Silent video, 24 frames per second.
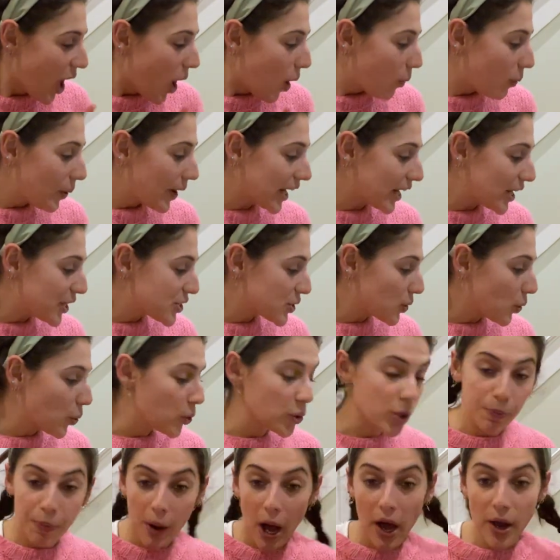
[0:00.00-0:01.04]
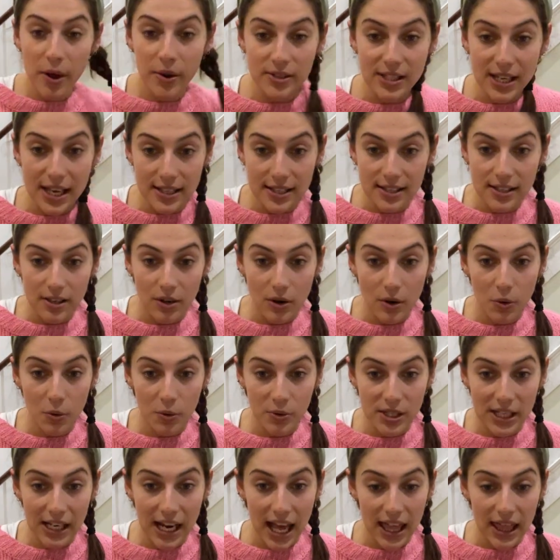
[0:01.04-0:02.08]
We're going to do all the poses all
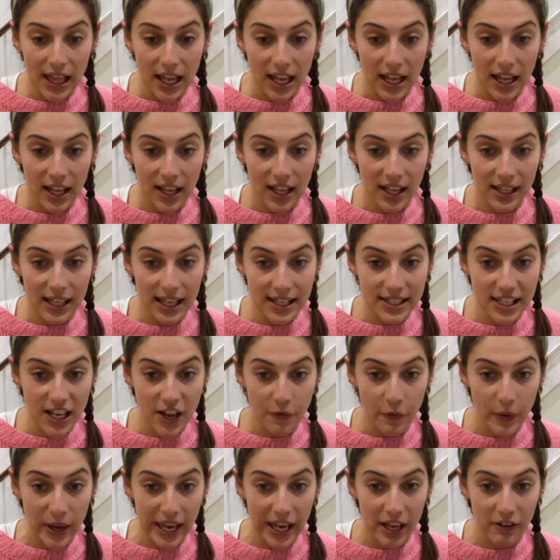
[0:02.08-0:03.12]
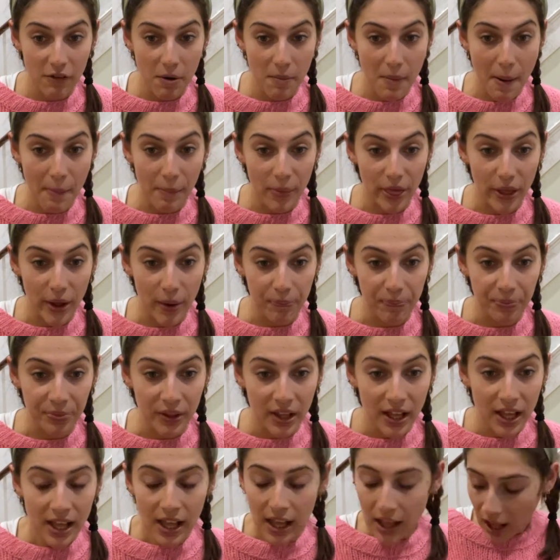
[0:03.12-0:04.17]
together. Let's see if we can remember them.
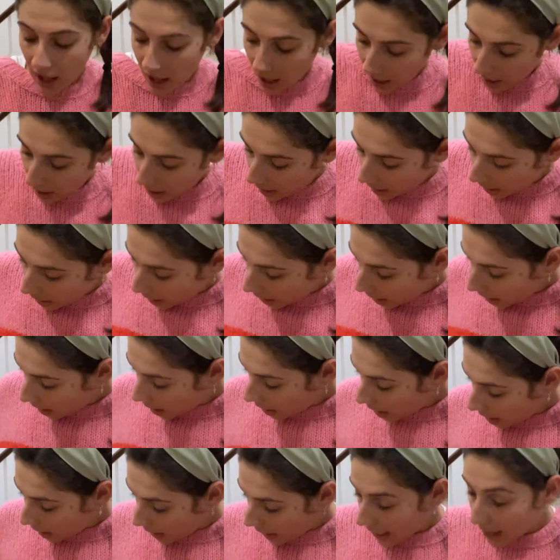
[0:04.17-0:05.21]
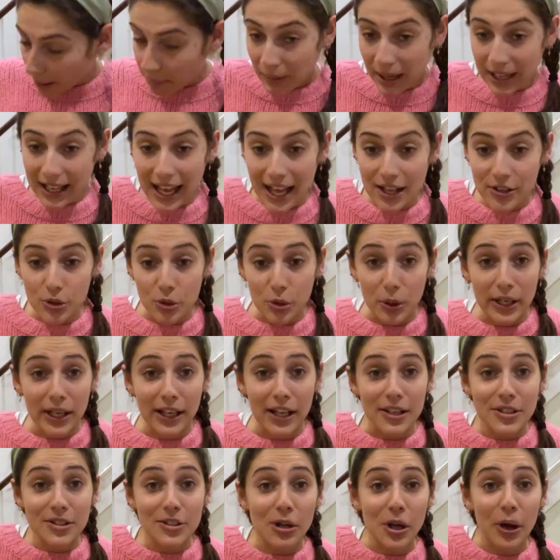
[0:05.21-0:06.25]
And my cat's joining
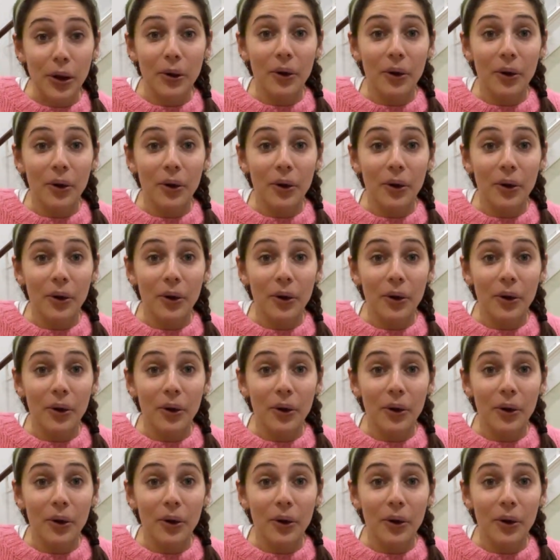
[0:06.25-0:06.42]
us too.